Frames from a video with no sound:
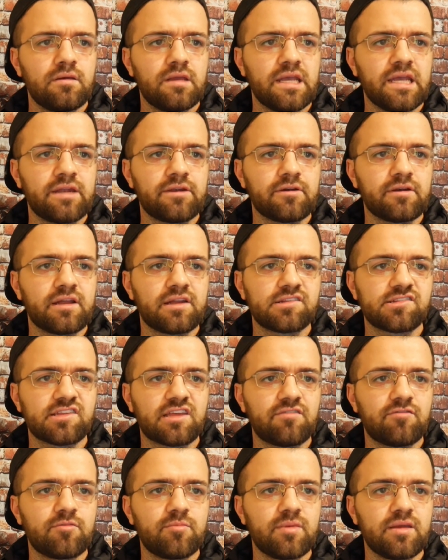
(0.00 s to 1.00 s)
Internet's
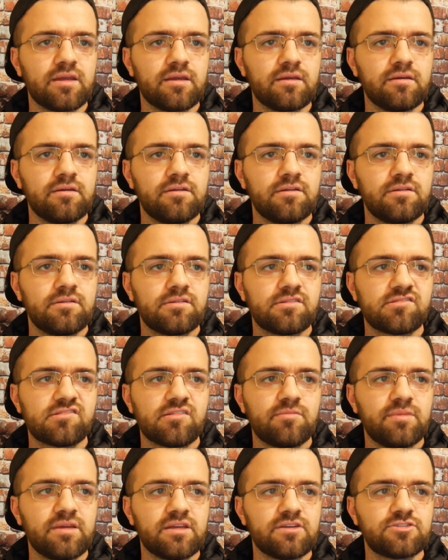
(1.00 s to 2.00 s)
giving me
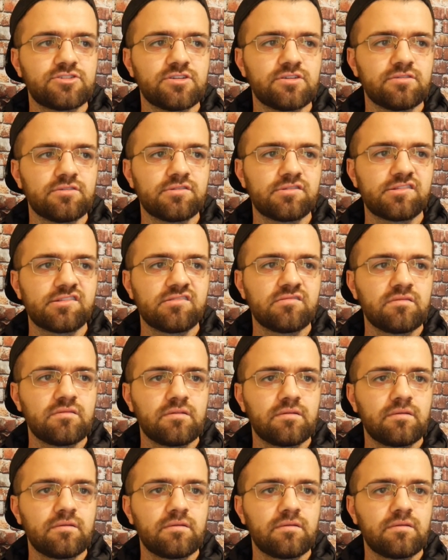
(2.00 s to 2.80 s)
some issues.